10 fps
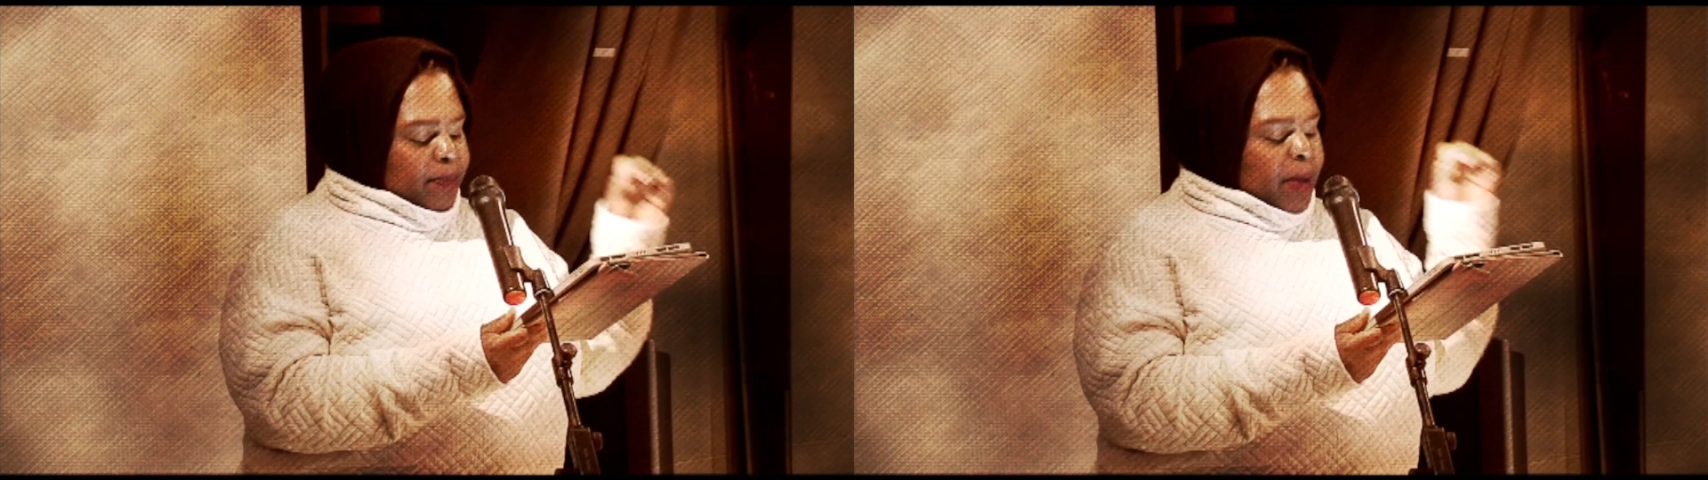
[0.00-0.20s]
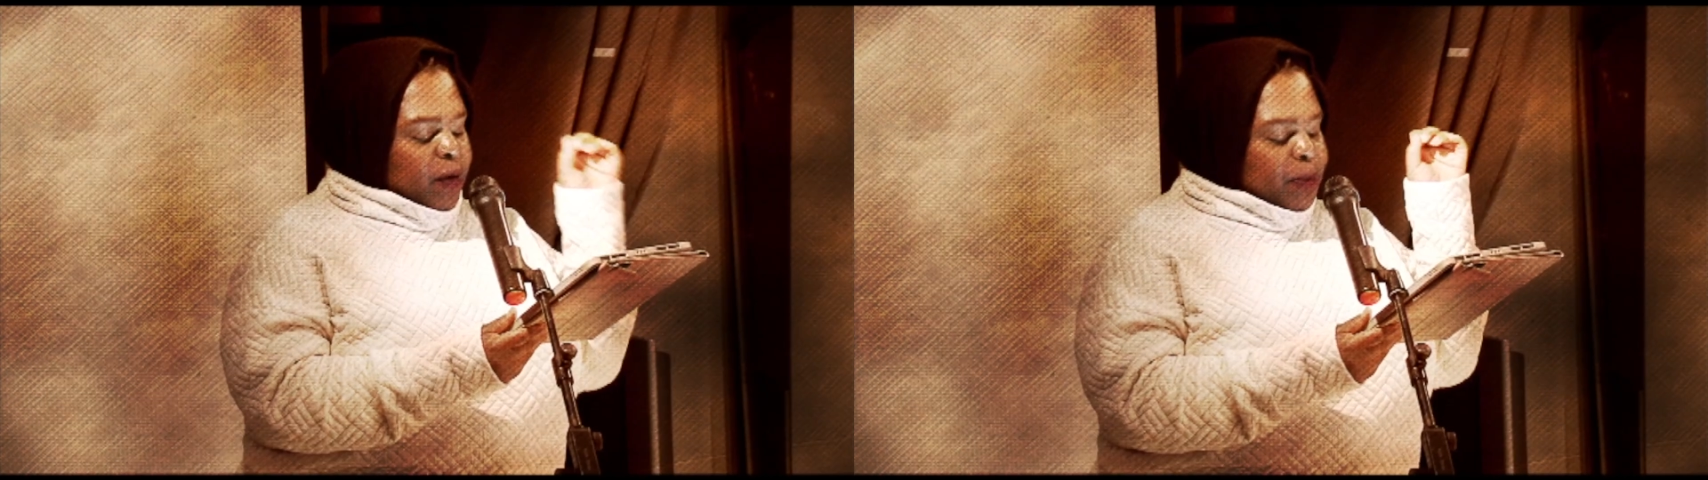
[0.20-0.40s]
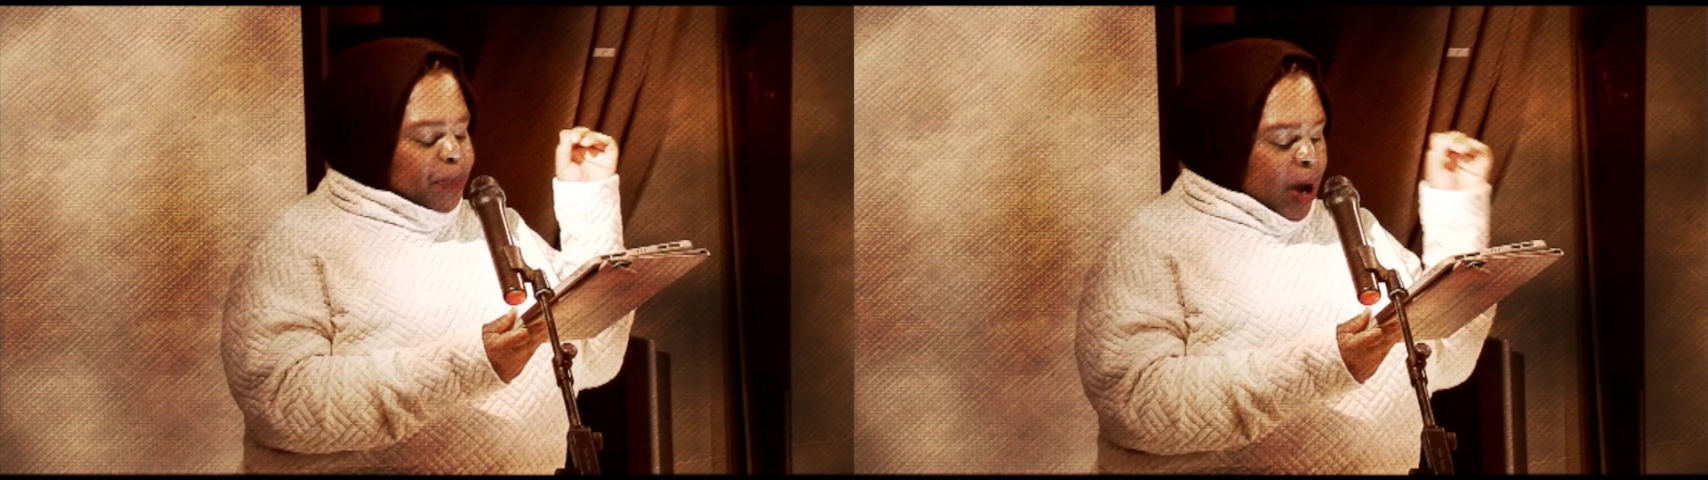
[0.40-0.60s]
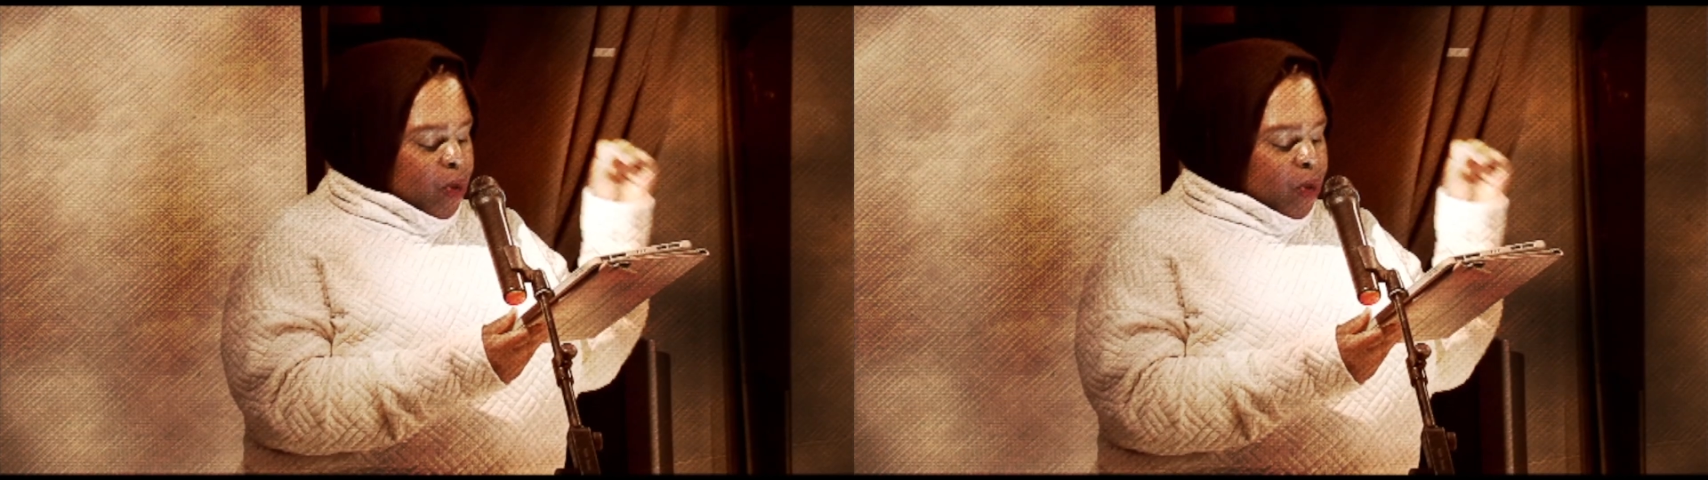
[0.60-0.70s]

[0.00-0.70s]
May we bear